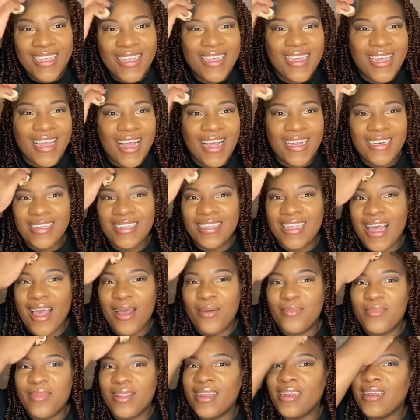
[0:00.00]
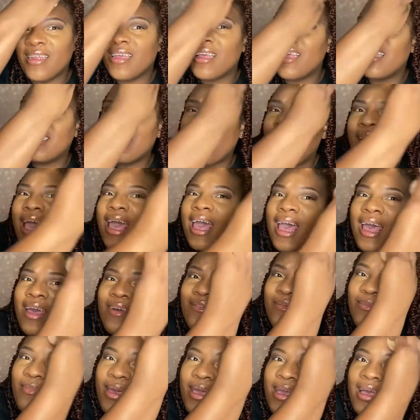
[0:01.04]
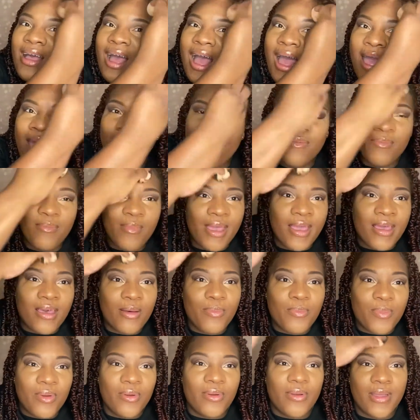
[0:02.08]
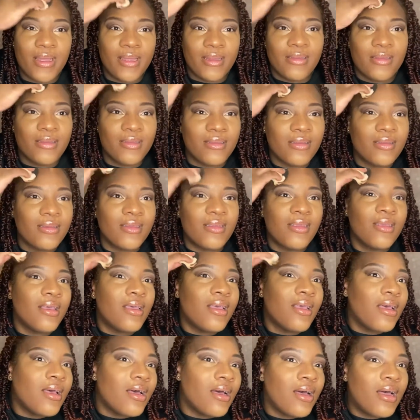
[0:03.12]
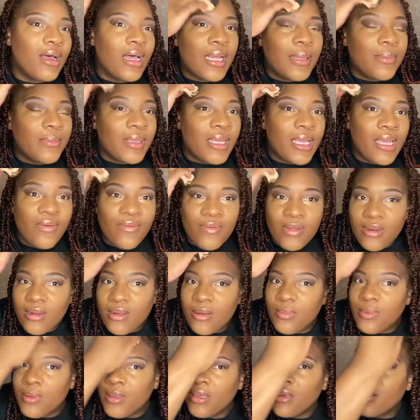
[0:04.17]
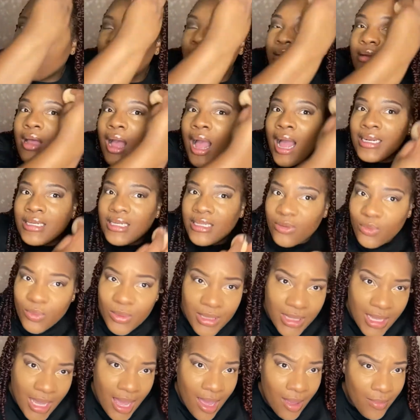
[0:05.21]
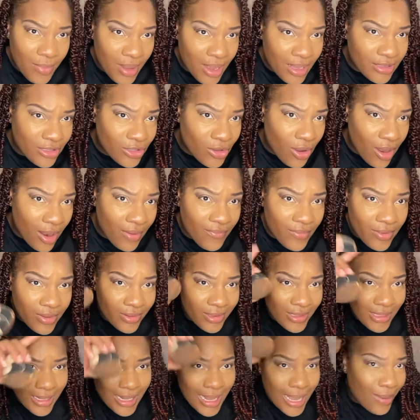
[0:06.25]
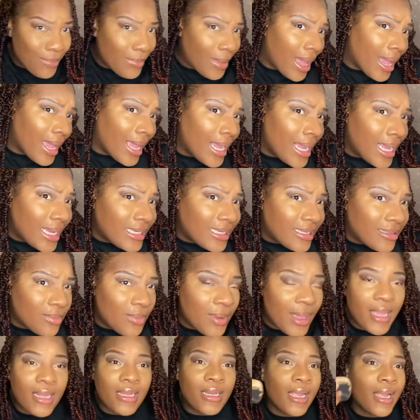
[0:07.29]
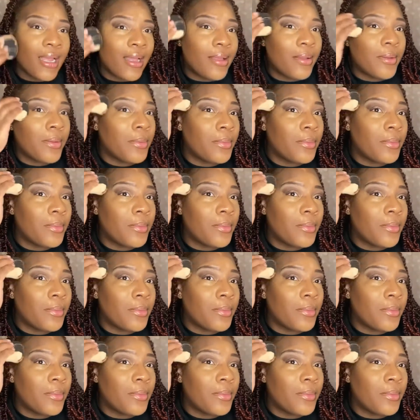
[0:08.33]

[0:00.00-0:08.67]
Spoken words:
I just got blended because I have makeup on, even up here. I just really had my scarf on to lay my edges back down.